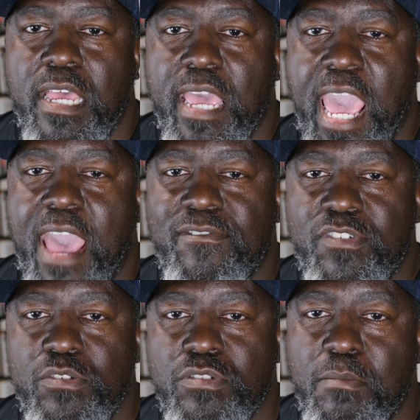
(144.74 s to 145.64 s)
have
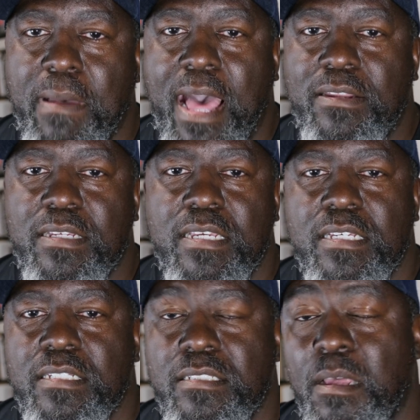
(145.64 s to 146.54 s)
views about it.
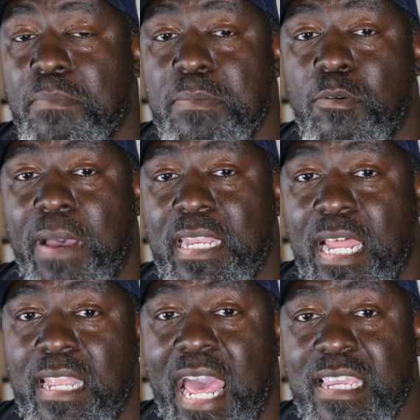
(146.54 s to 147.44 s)
Some people might
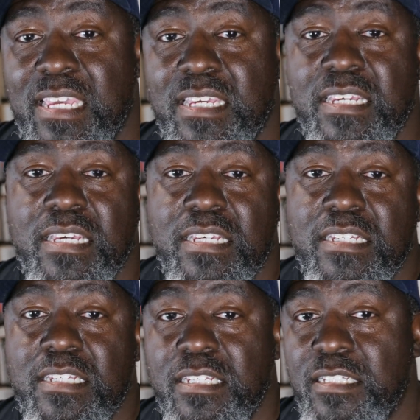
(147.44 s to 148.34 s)
not like it,
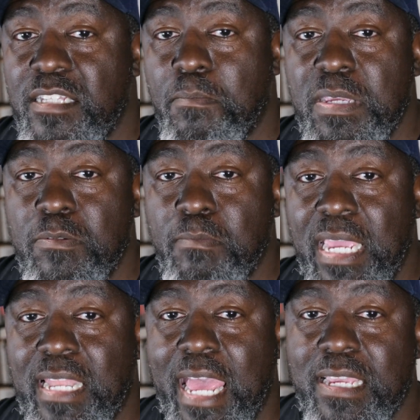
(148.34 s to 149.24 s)
and some people may
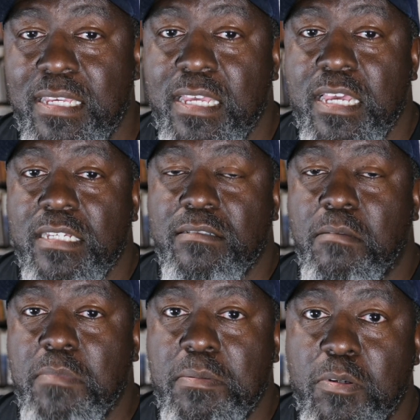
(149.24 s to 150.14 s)
like it.
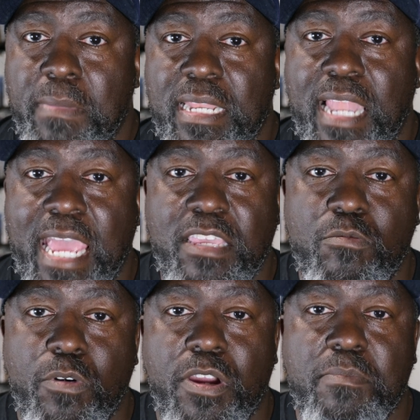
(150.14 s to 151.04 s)
Some people may like your
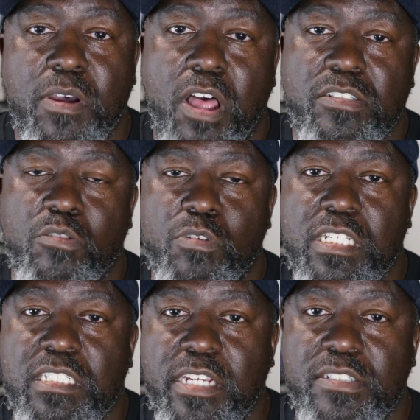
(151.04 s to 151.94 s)
work, but also want to
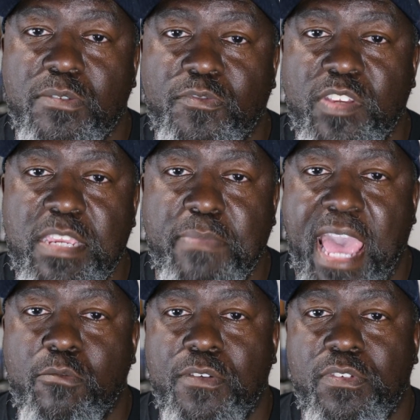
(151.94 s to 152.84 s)
share some
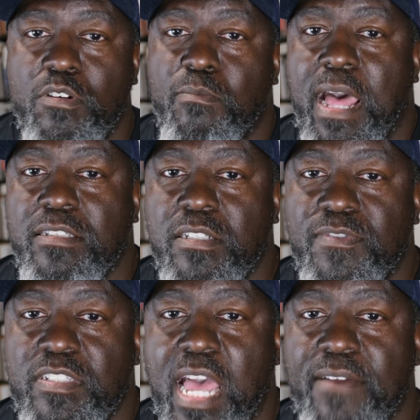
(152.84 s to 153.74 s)
feedback with you about your
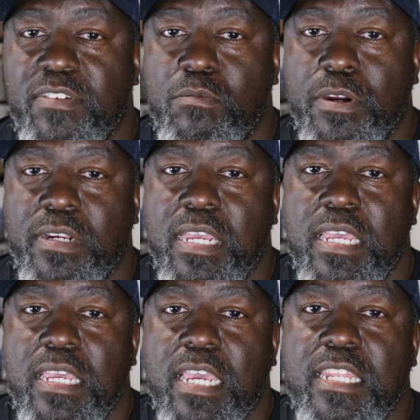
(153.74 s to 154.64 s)
photography work,
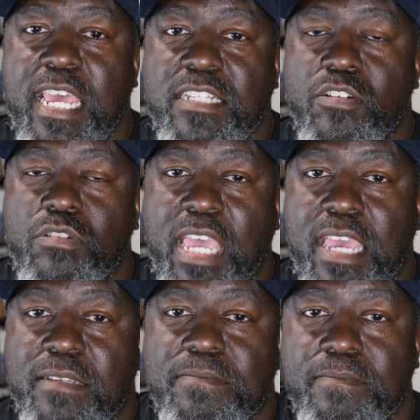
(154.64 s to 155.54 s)
and that's okay.